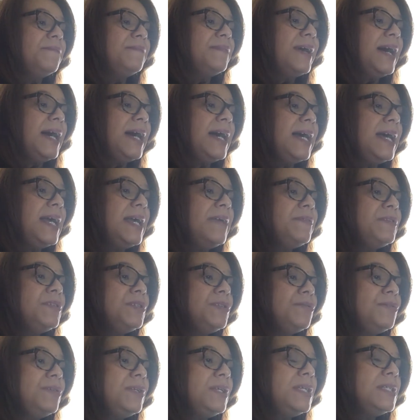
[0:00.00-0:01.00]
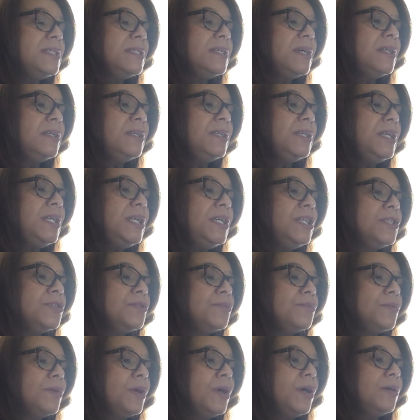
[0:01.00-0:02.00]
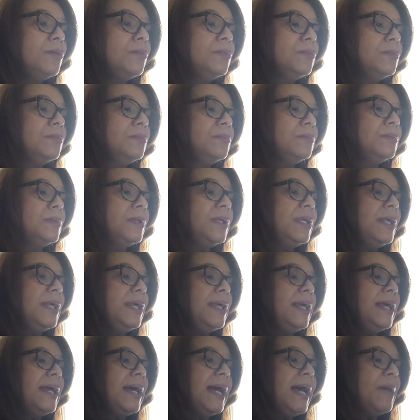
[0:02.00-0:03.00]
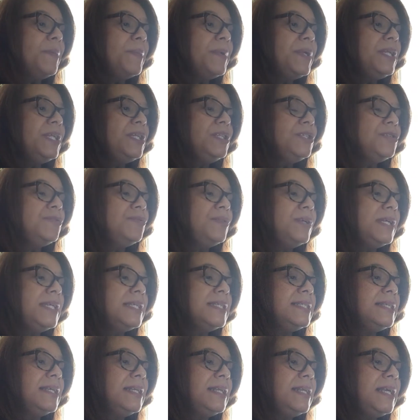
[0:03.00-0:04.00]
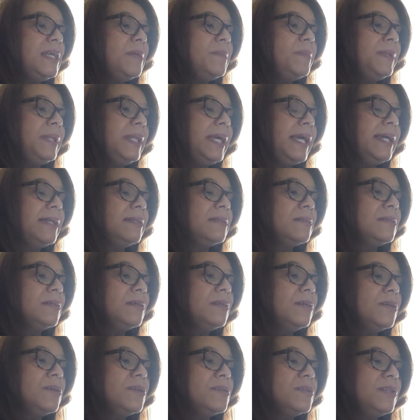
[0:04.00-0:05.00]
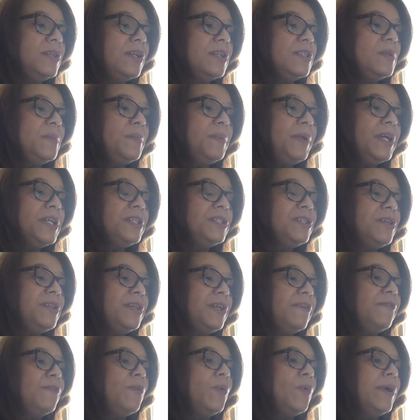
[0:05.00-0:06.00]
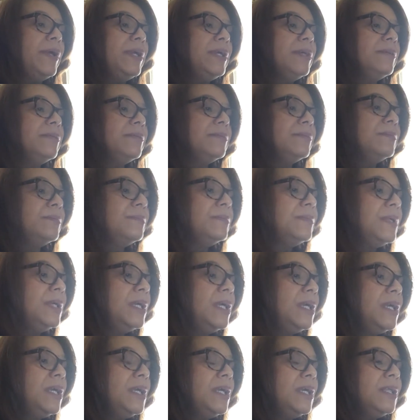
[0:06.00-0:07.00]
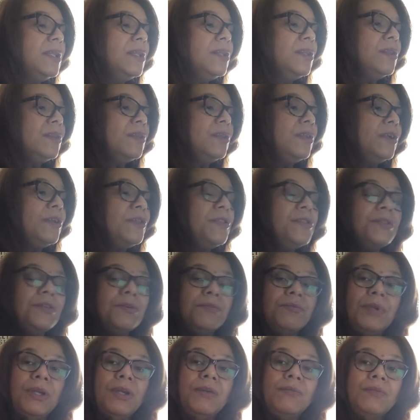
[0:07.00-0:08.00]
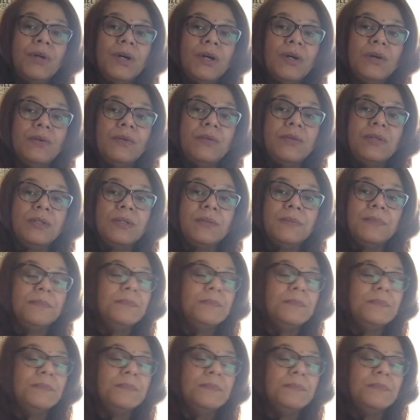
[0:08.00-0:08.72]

5 trees on each row. How many trees did he plant? So there's a picture there for you. There are 3 rows,